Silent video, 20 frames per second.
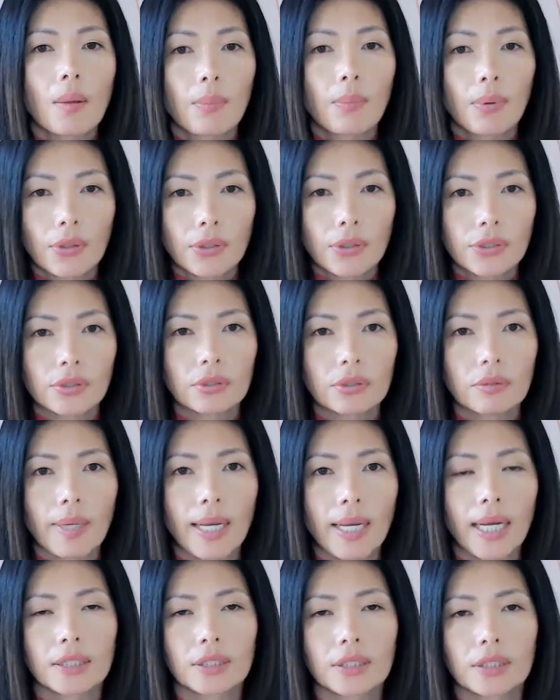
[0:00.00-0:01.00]
personal
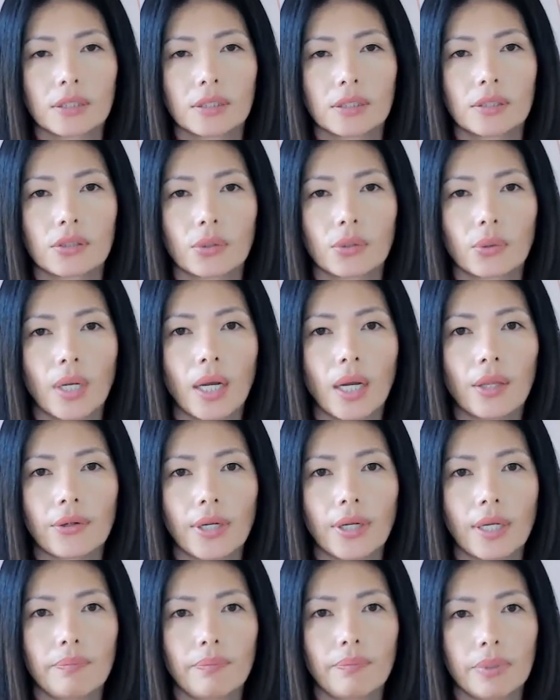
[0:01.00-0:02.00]
passions, or other
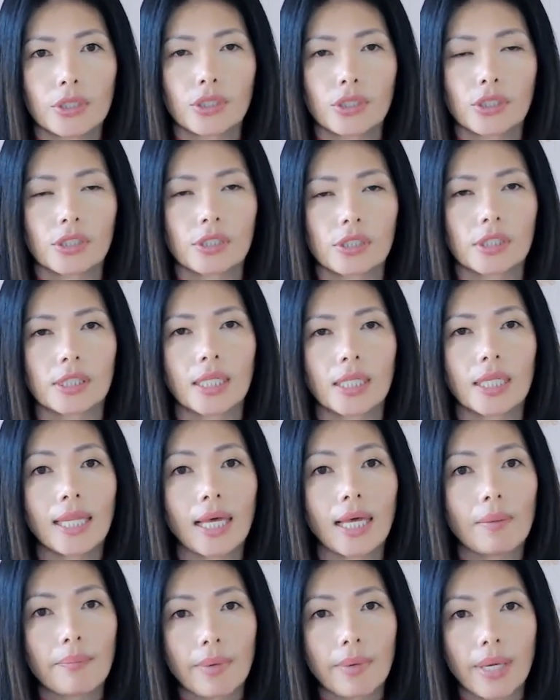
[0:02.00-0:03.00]
ambitions
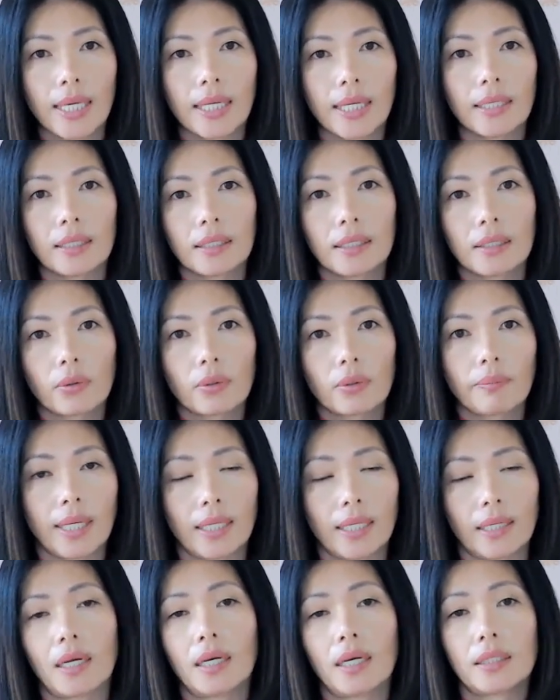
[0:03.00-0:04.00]
that may or may
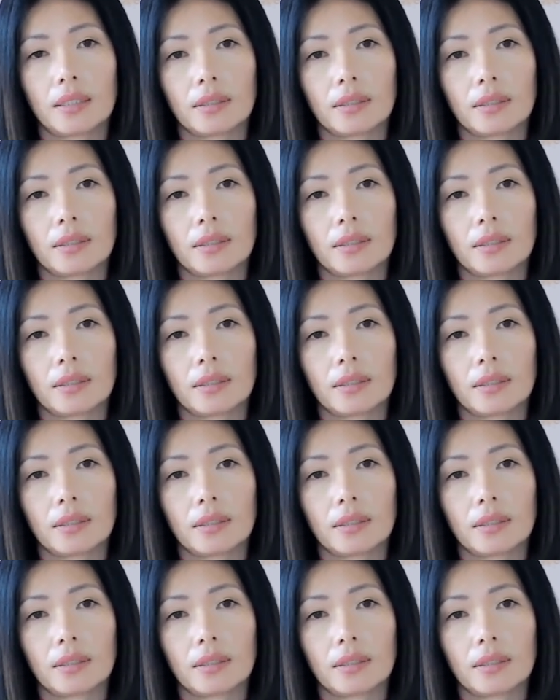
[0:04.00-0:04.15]
not